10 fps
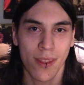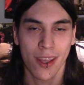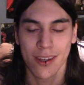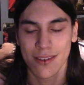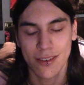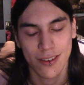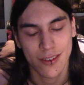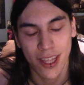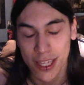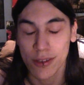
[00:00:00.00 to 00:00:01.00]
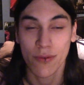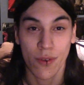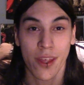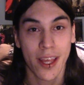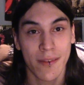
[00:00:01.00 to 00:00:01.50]
And just thank you for
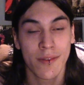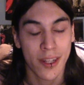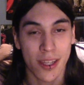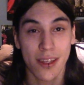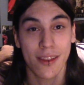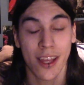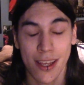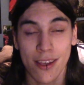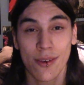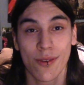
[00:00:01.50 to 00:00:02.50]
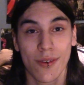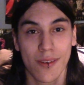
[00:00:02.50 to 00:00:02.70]
that, really, thank you.